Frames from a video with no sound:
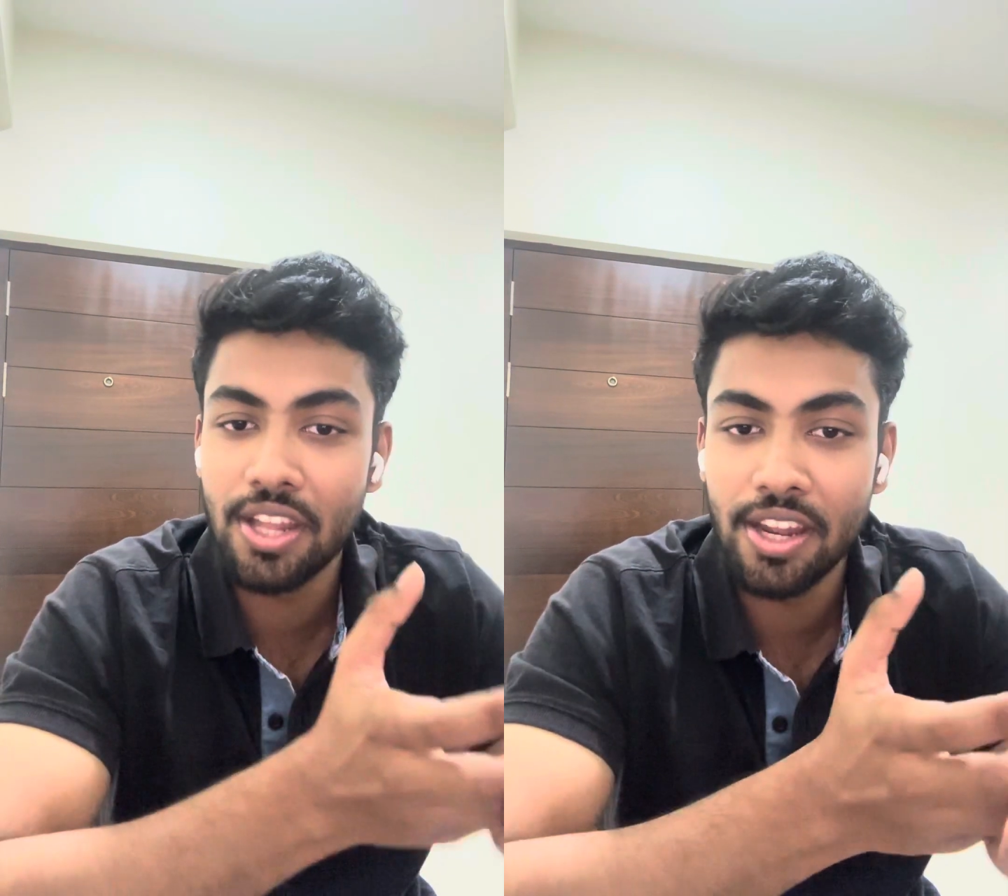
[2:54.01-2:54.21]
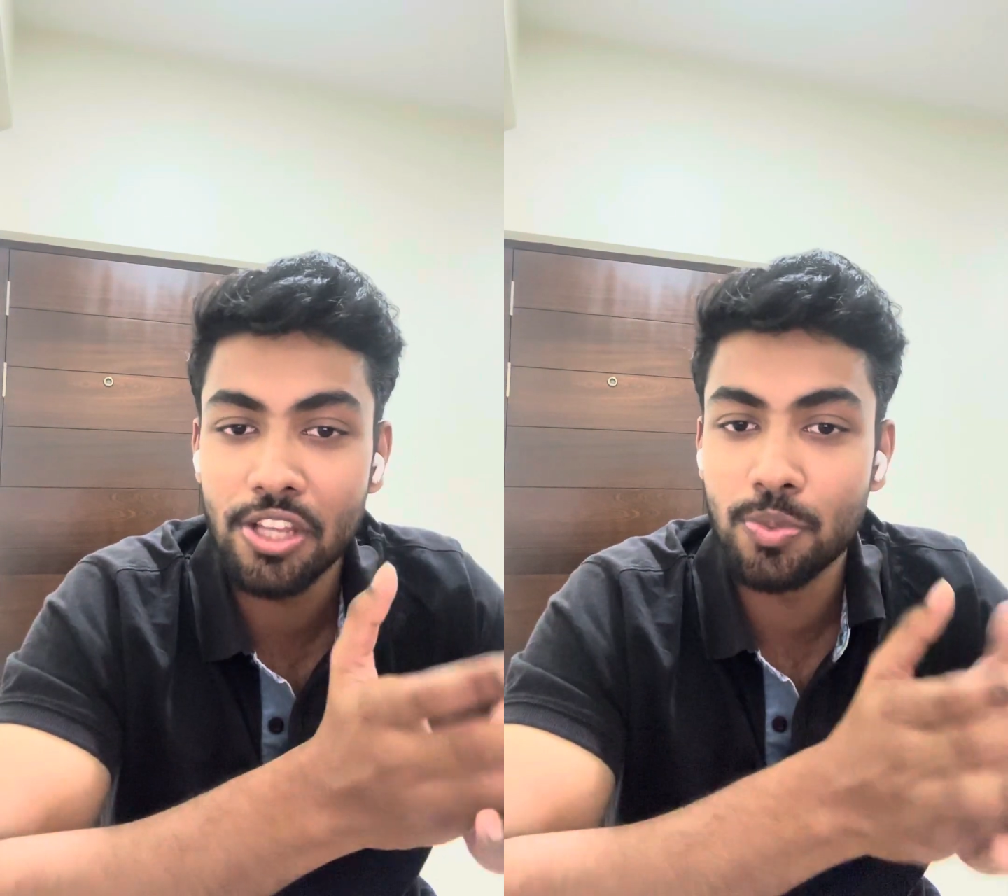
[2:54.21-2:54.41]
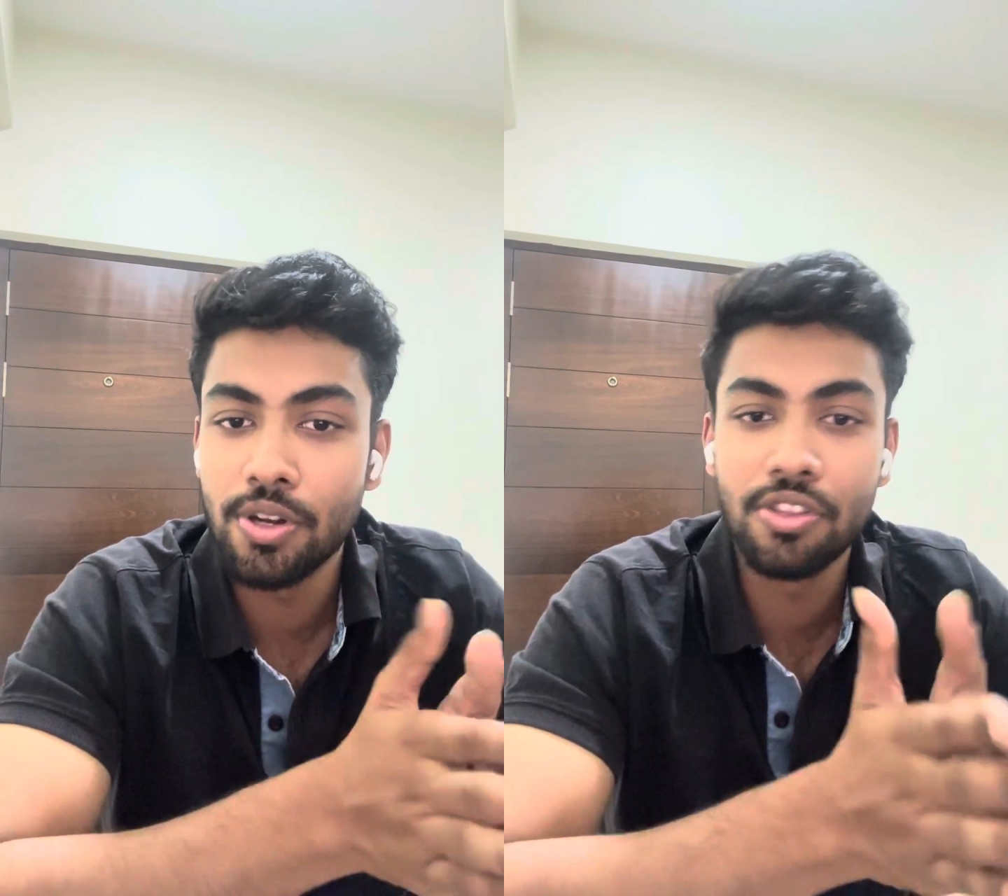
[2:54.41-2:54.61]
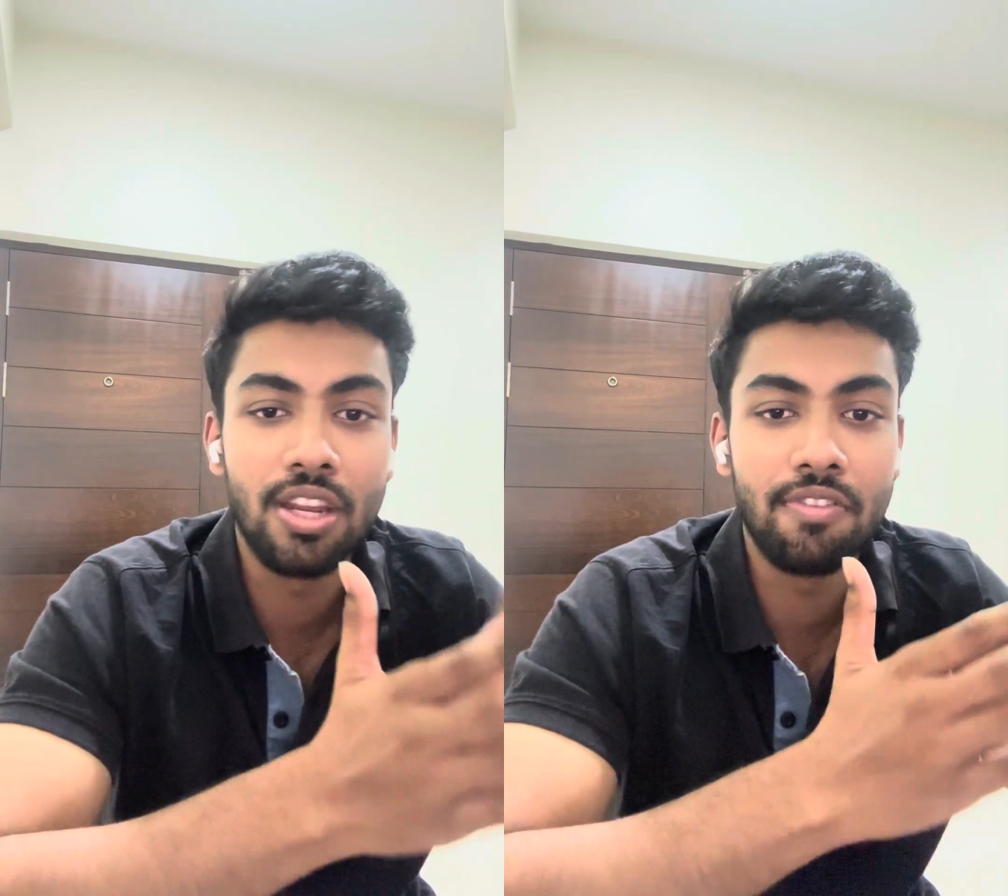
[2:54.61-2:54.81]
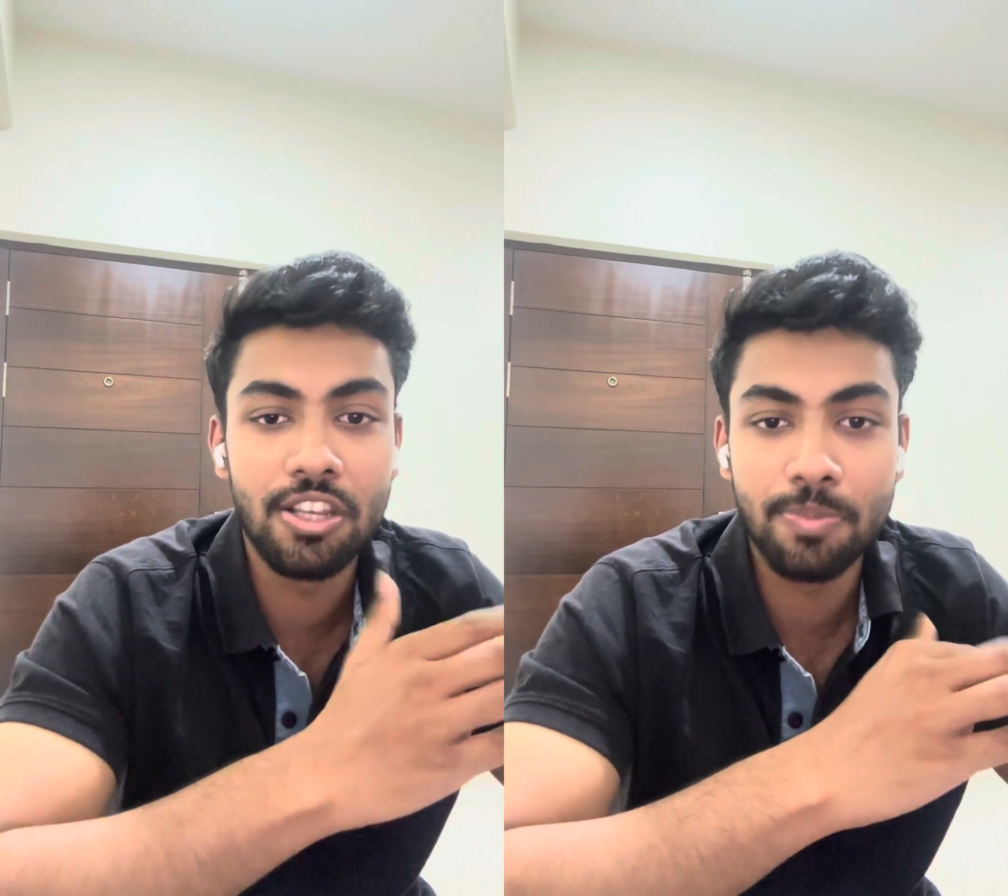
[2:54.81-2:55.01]
areas were
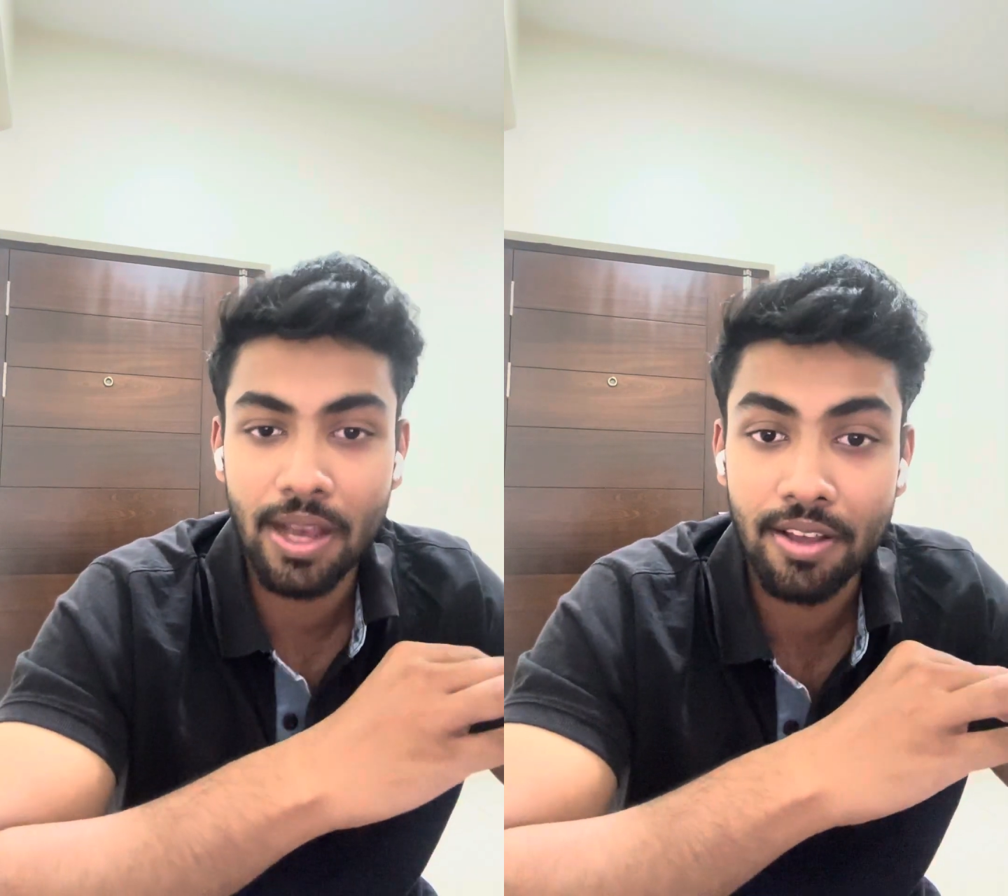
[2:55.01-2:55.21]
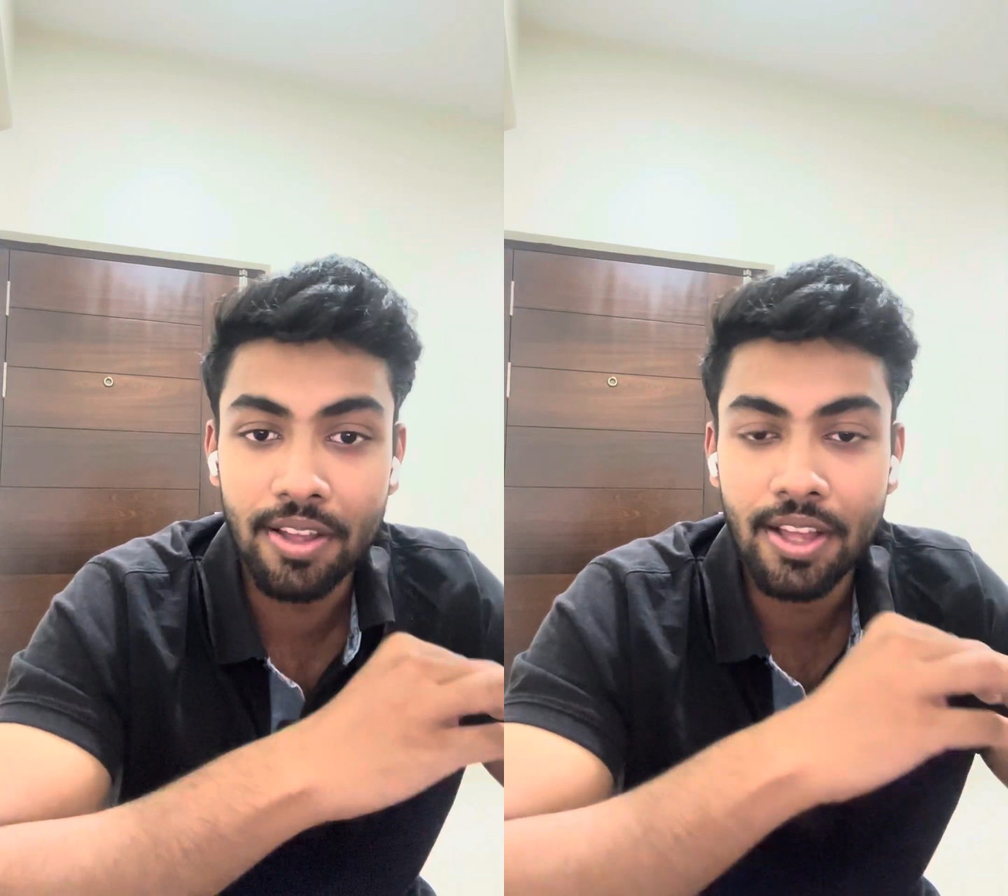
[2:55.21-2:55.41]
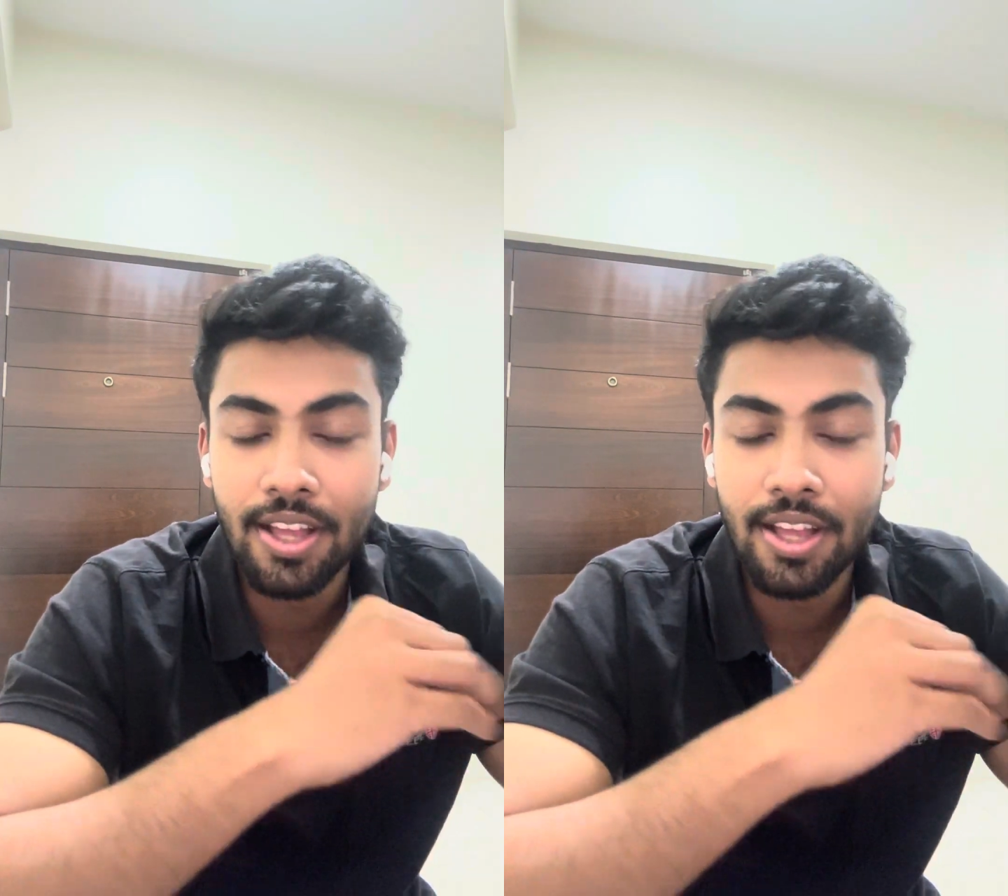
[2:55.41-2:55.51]
3 weeks back.